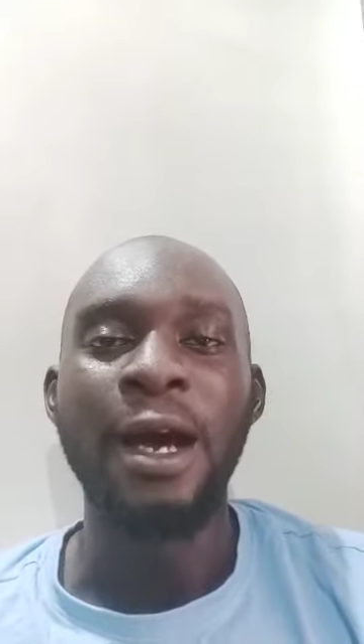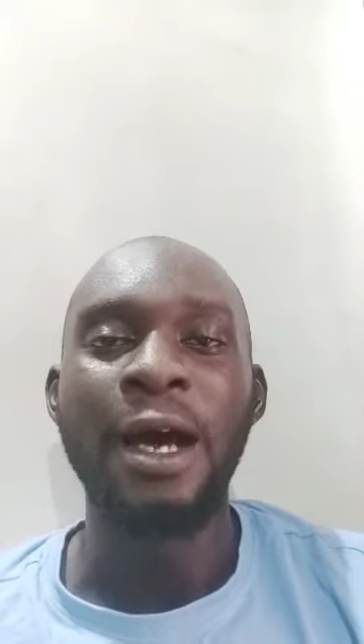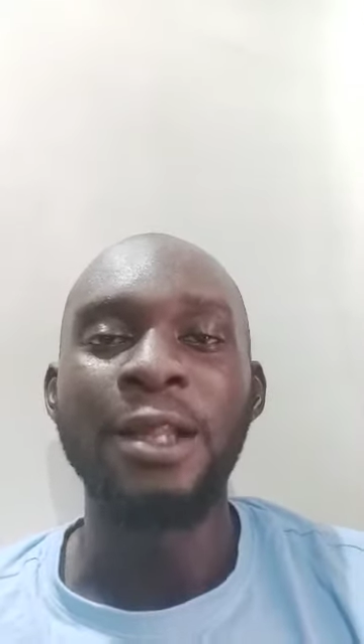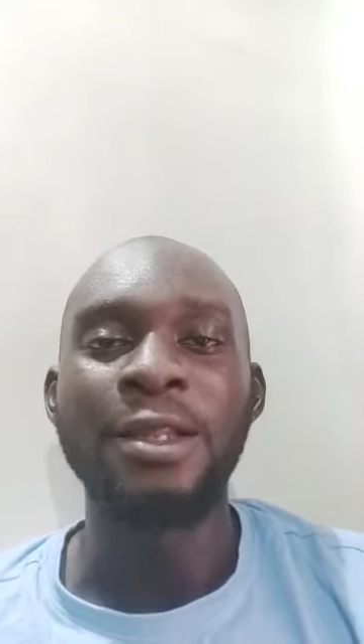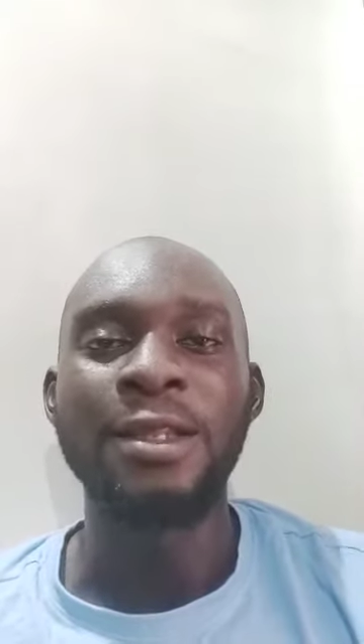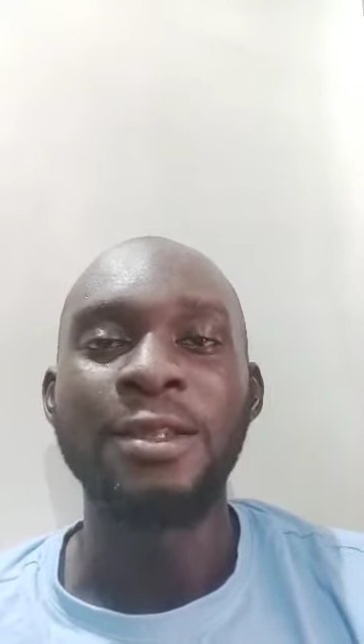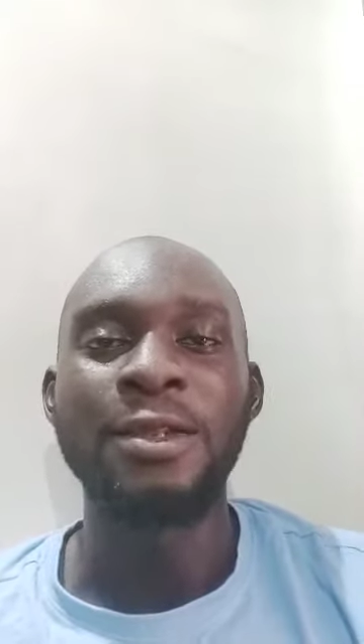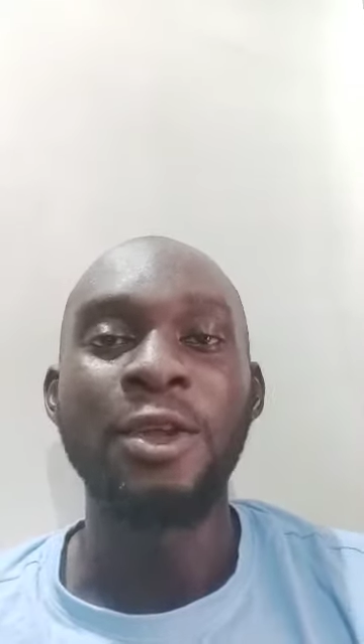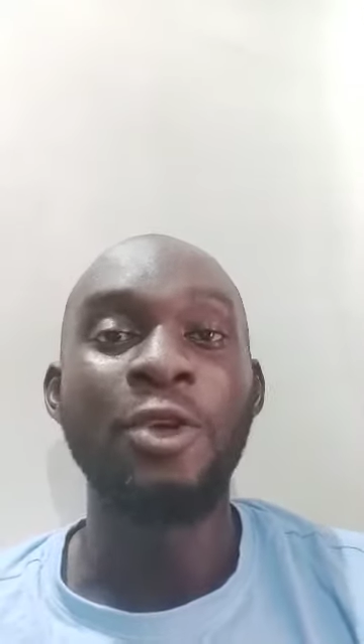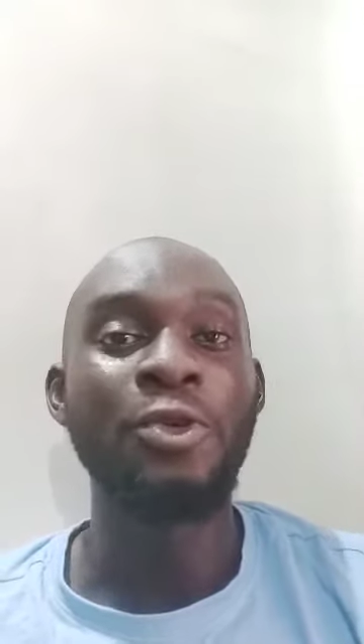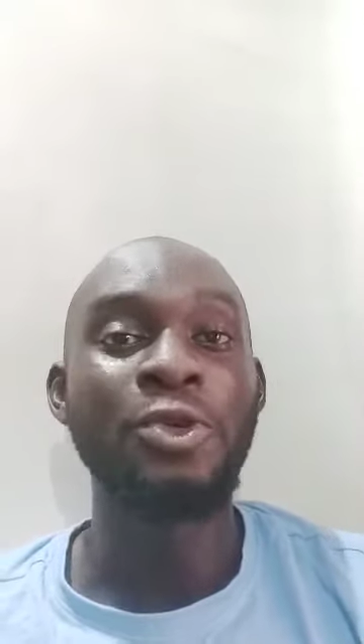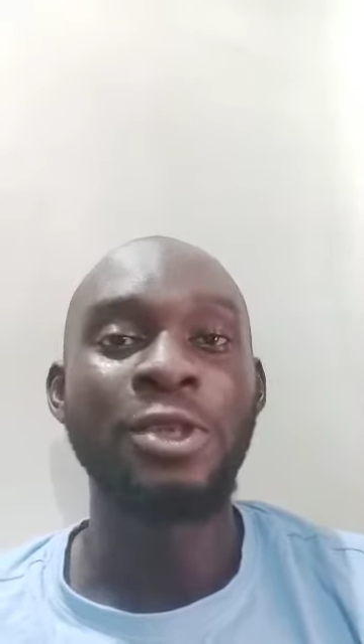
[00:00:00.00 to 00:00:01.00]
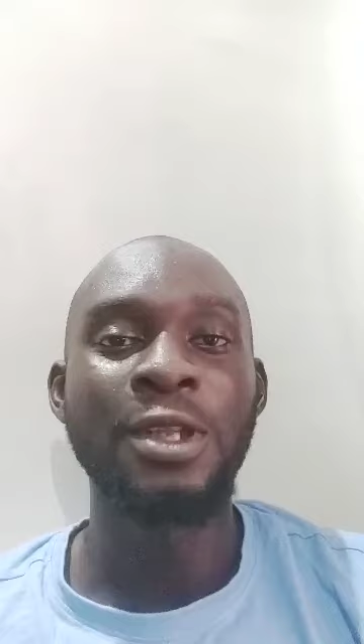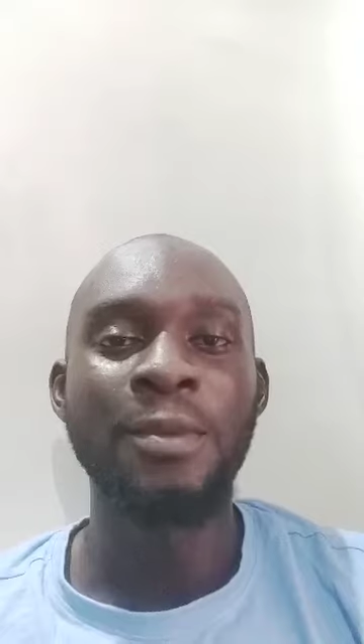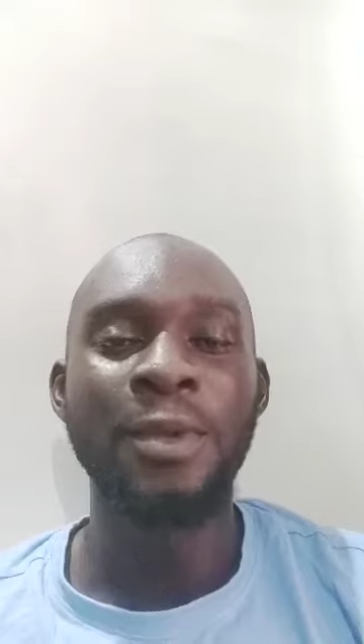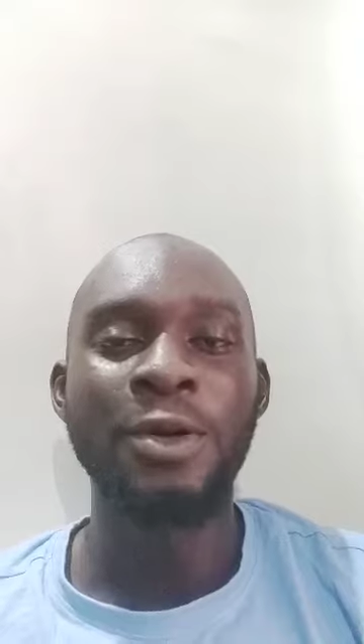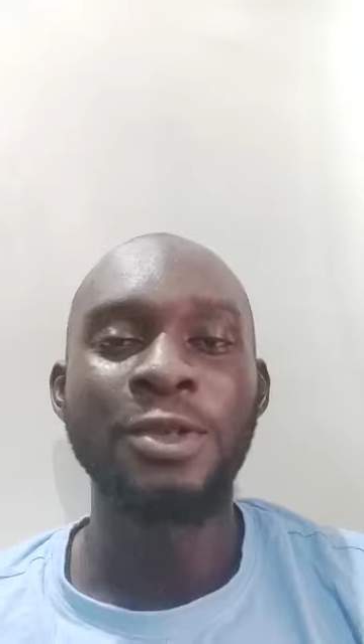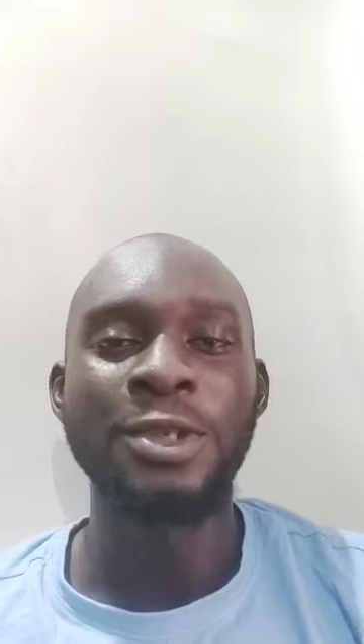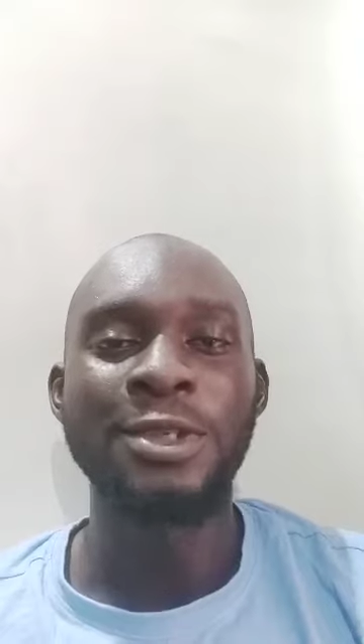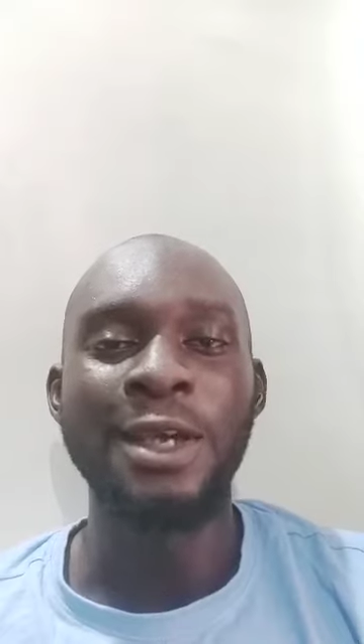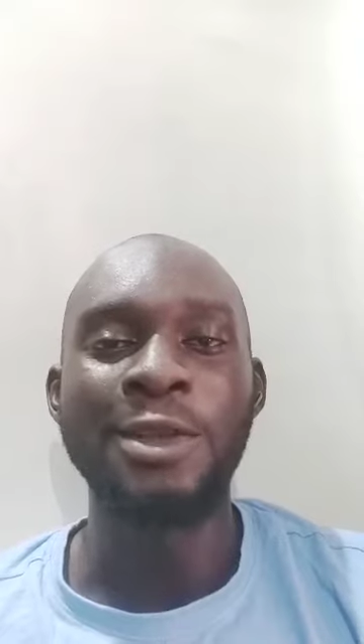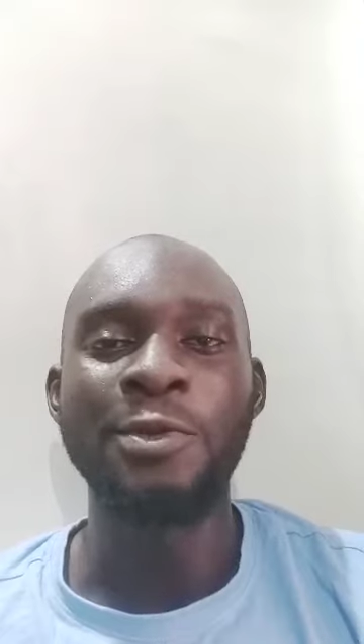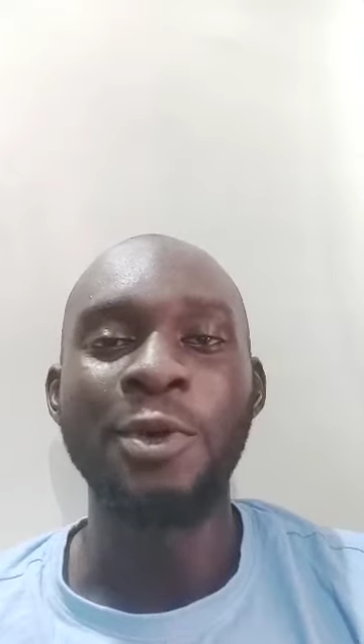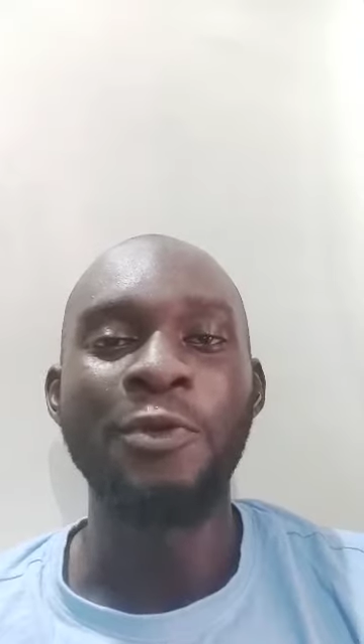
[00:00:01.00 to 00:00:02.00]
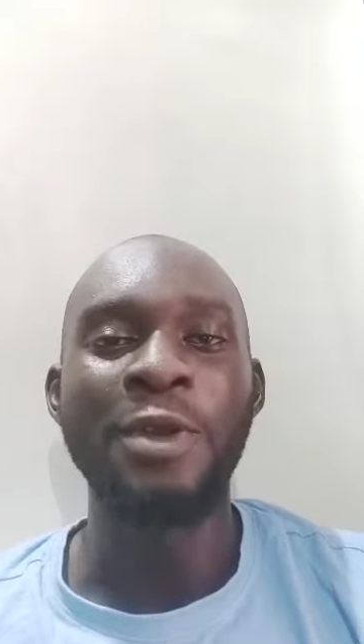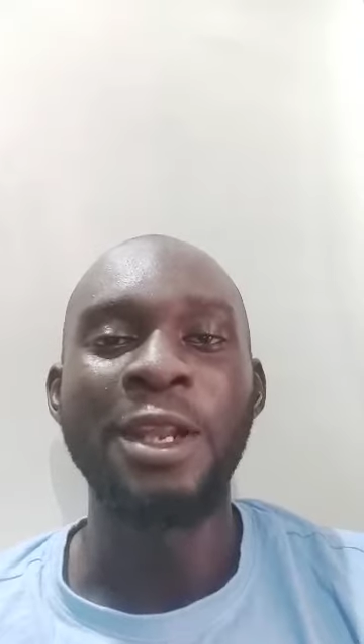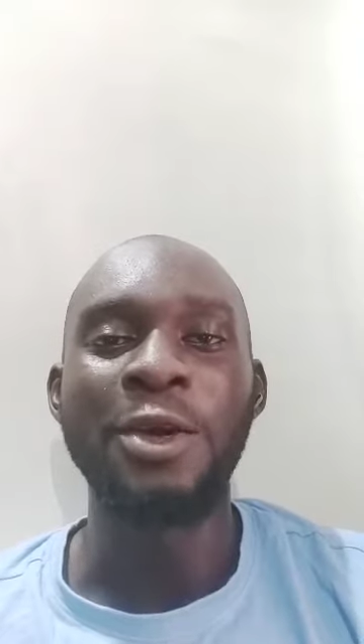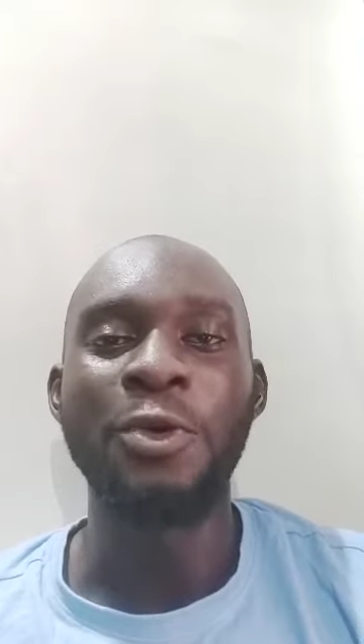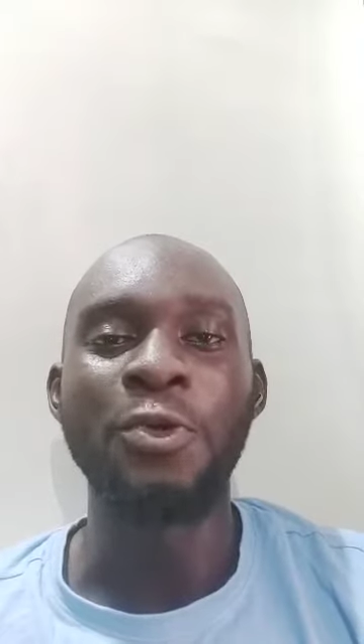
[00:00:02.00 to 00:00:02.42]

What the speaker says: And the good thing about it is that you know we learn